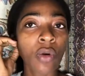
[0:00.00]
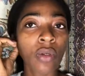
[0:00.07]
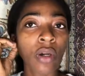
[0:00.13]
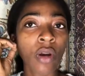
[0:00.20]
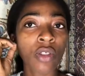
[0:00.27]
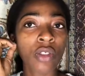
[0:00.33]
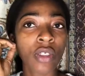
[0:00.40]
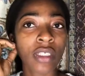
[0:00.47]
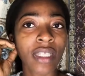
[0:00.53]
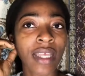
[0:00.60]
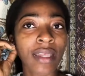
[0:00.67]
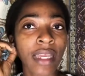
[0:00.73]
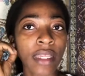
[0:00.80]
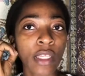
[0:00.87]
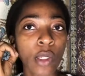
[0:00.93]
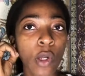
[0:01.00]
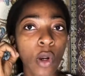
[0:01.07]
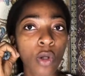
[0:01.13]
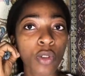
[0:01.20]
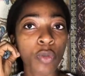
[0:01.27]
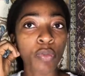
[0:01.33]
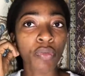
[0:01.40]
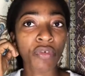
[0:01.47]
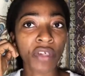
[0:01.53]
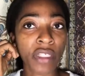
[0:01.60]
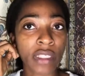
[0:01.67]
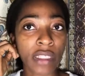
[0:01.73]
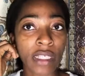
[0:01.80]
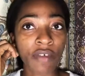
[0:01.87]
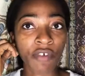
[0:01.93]
also said that he called
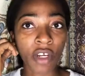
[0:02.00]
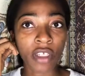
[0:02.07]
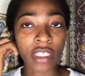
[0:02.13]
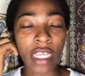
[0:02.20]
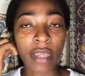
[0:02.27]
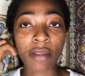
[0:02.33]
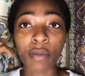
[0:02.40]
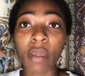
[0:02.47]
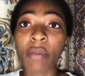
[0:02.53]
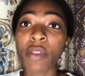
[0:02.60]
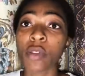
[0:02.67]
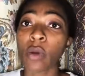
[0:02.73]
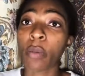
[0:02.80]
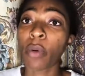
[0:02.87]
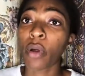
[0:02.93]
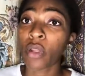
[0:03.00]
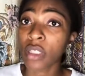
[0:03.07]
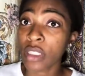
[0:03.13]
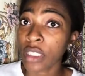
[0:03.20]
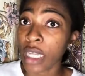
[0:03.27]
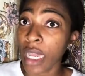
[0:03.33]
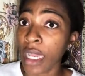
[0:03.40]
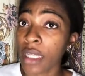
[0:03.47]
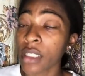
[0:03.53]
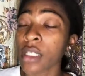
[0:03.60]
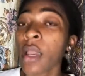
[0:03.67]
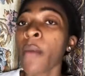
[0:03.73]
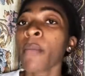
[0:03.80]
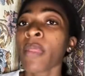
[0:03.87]
Prince several times, maybe to apologize.